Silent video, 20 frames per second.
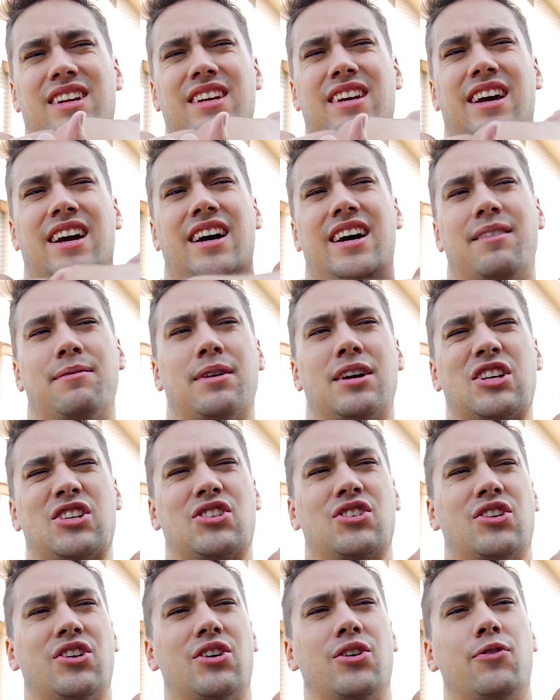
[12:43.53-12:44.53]
Yeah, I'm not
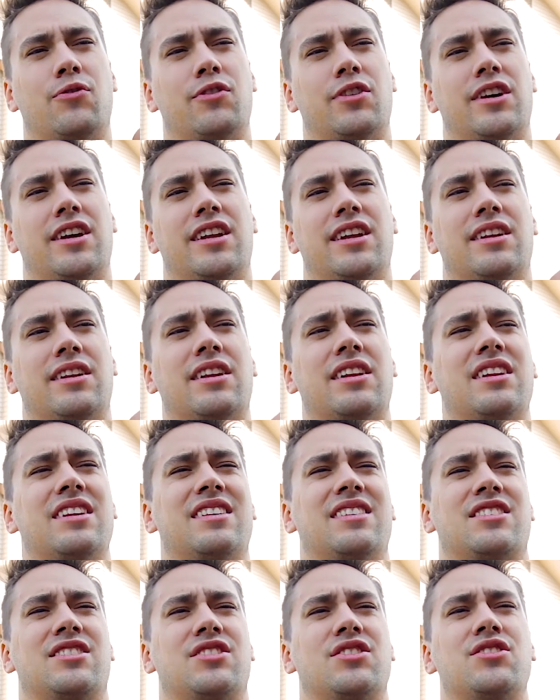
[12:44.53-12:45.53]
sure. Hopefully I didn't
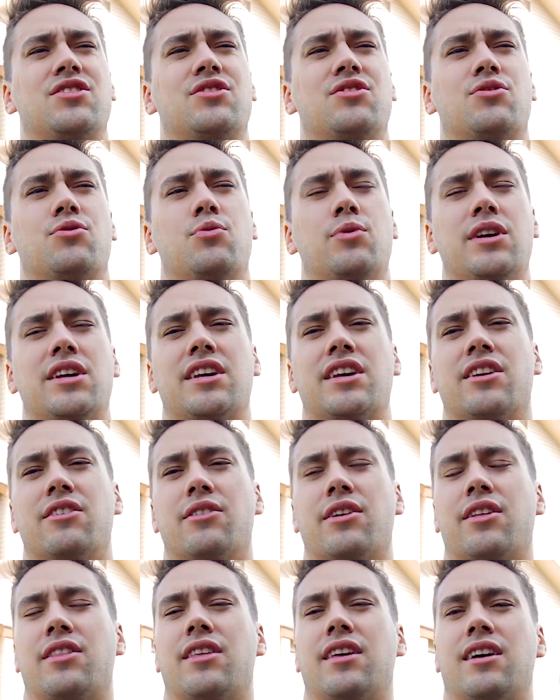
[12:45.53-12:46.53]
tweak it
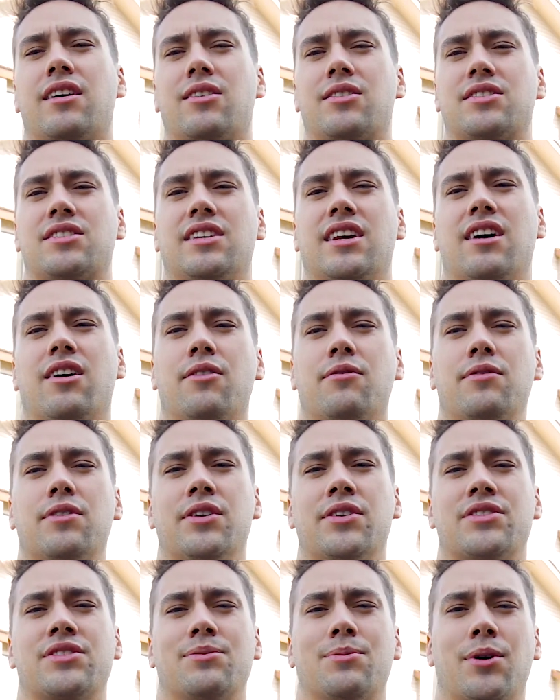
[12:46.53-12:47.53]
or anything. I'll see how it
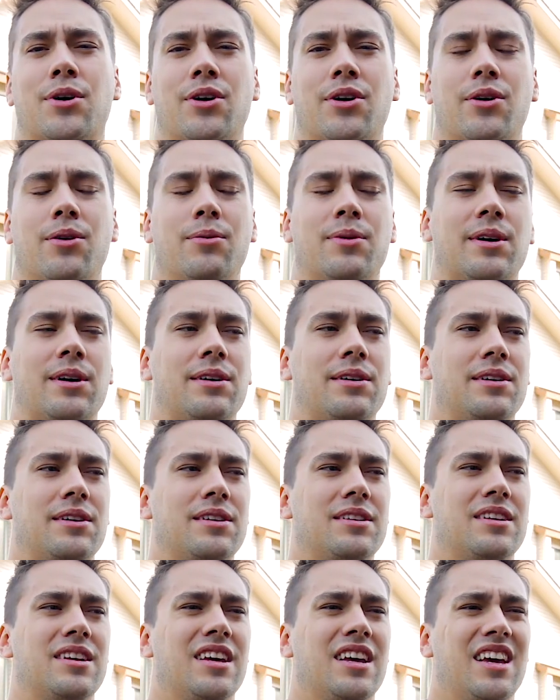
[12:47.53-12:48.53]
feels tomorrow, but
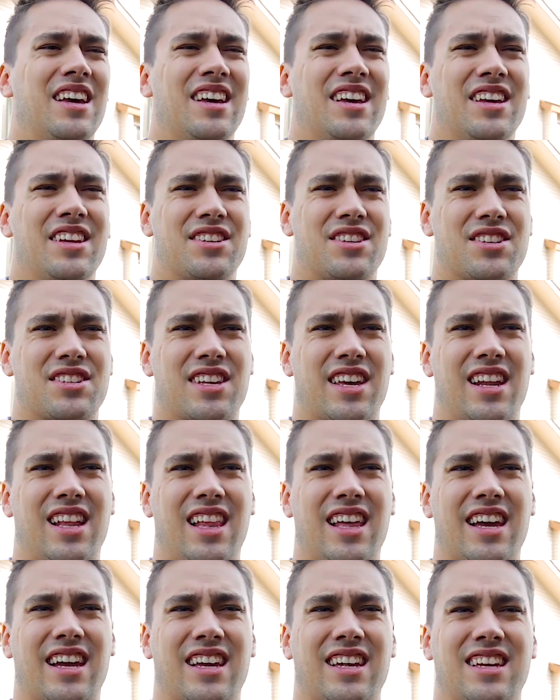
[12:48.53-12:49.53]
just kind
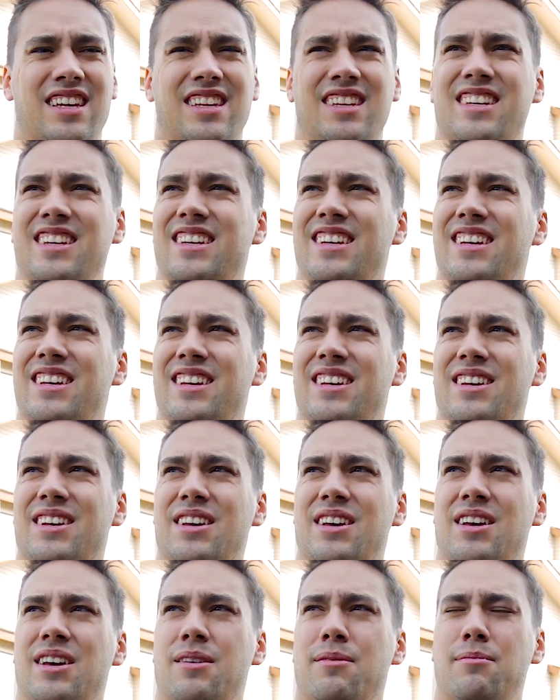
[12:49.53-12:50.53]
of like
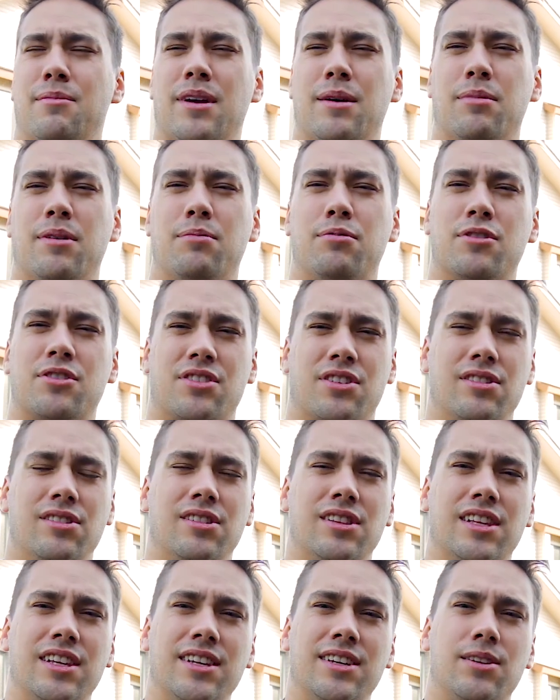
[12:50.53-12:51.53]
maybe pushed
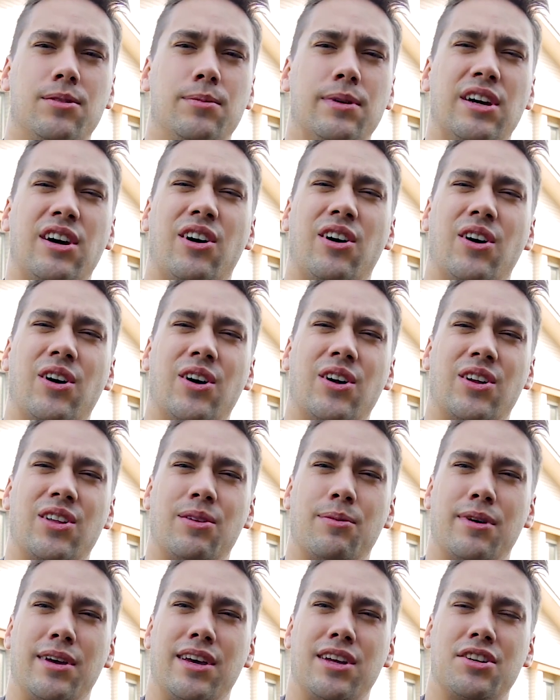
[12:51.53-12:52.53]
a little bit hard on
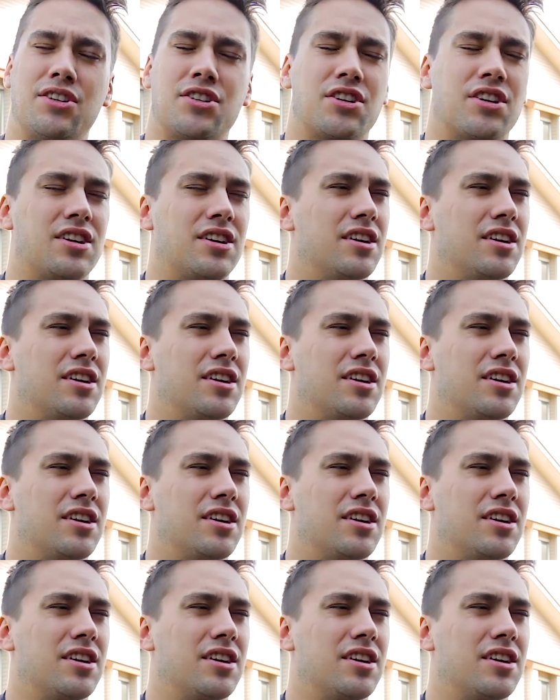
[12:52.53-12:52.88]
the bench.